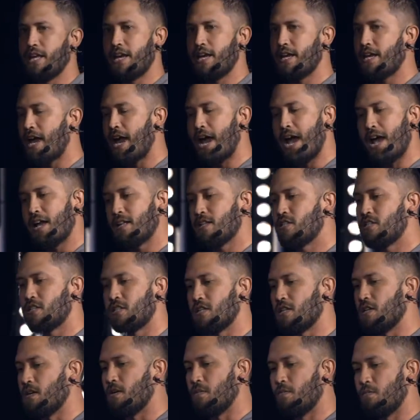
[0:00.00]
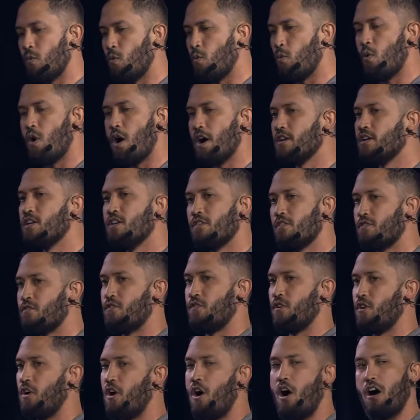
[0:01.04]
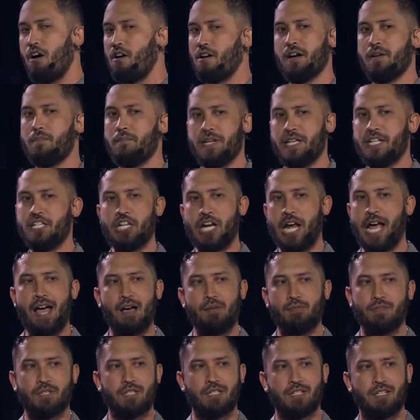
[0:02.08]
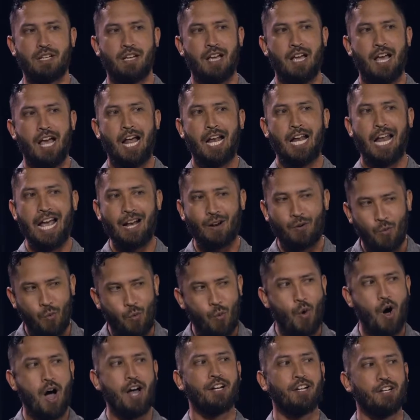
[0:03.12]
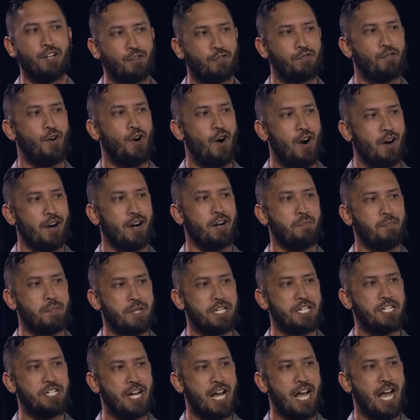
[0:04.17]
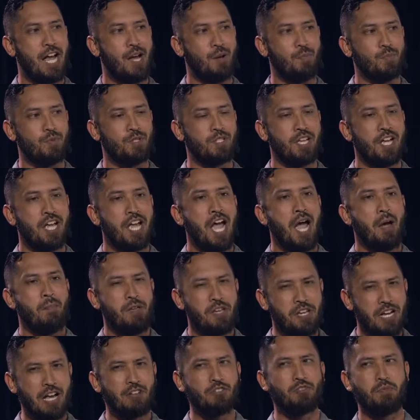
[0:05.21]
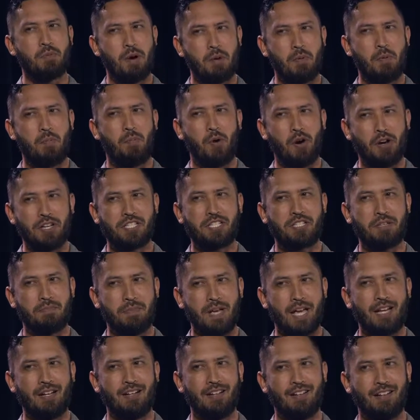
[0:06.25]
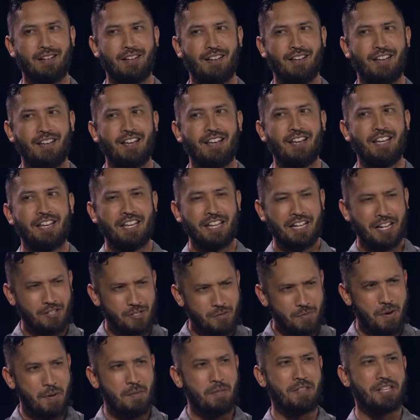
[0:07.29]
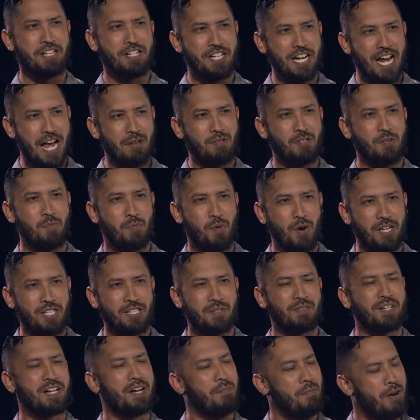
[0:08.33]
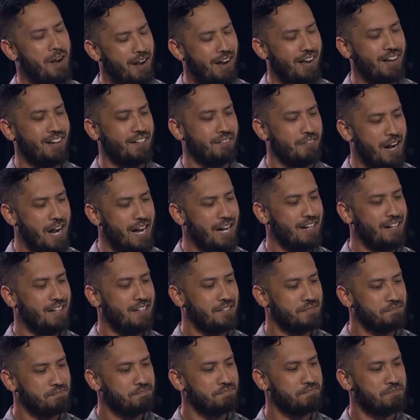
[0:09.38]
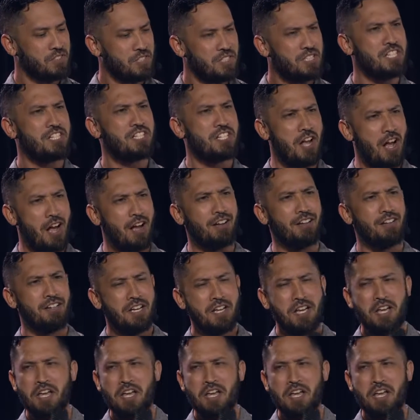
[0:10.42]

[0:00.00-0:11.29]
they had some wonderful R&B jams, like wonderful R&B jams. I mean, you guys remember Boys to Men? You guys remember the jams of Boys to Men? Come on, right? The song.